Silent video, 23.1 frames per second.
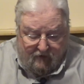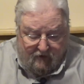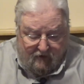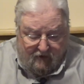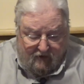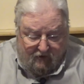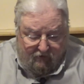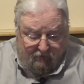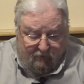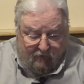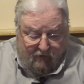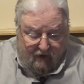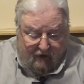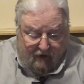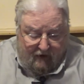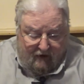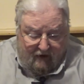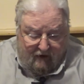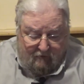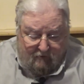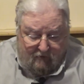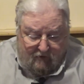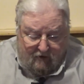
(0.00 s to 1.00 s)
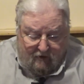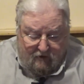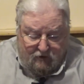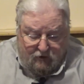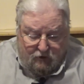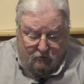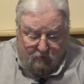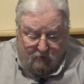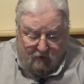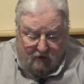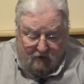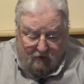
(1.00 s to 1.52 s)
if by any means
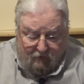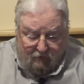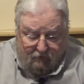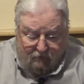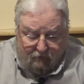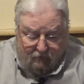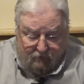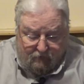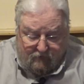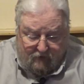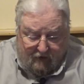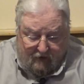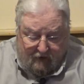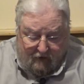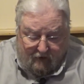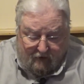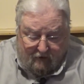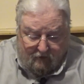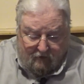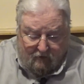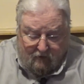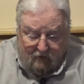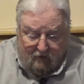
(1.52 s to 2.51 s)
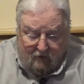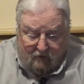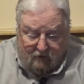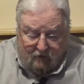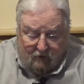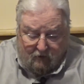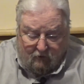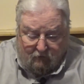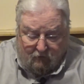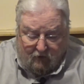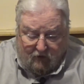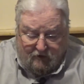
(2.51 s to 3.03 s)
you may attain to
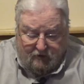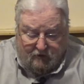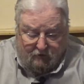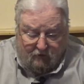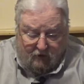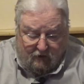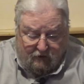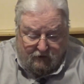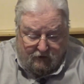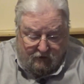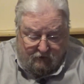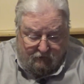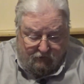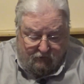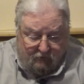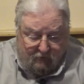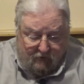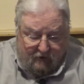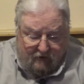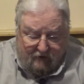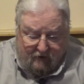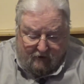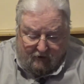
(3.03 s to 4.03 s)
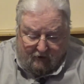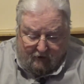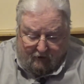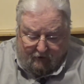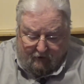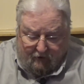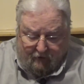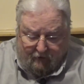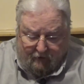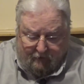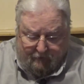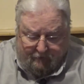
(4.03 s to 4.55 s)
the resurrection from the
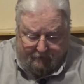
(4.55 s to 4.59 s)
dead.